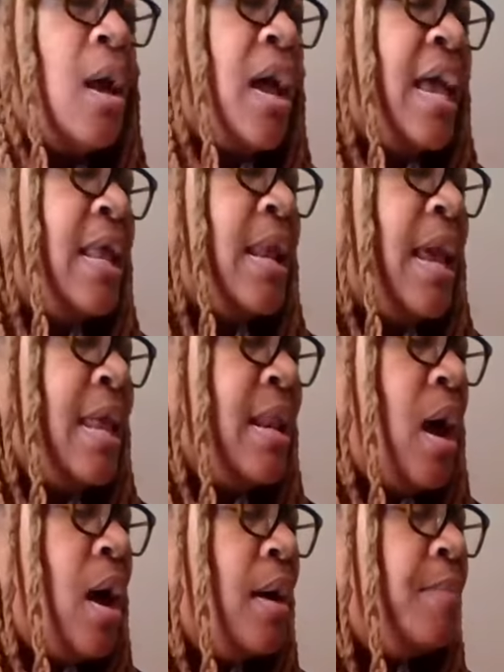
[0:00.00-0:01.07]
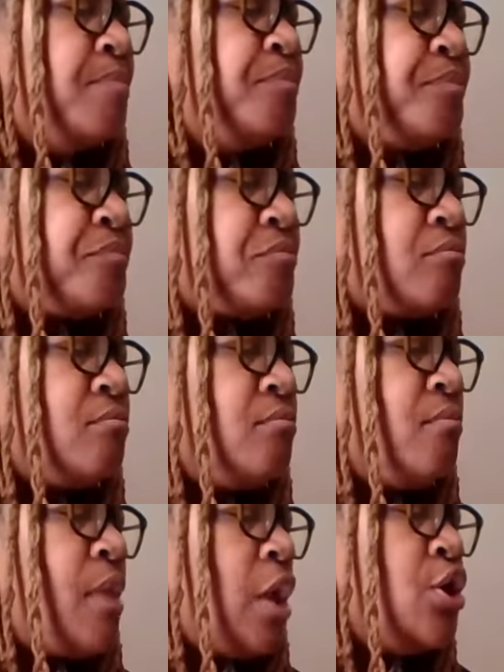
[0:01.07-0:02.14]
and, and, um,
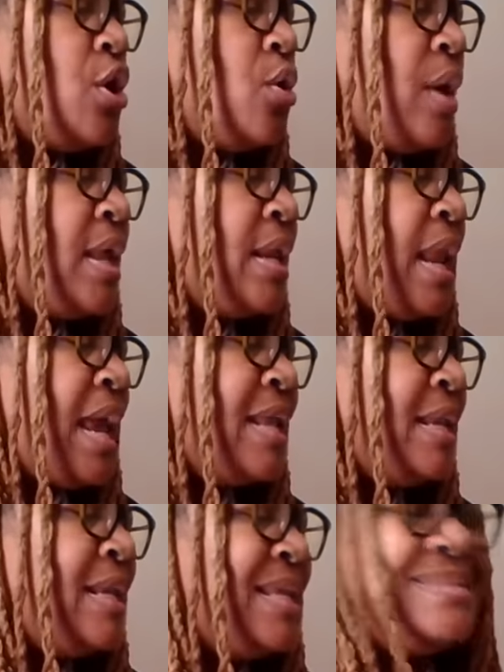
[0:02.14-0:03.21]
you know and and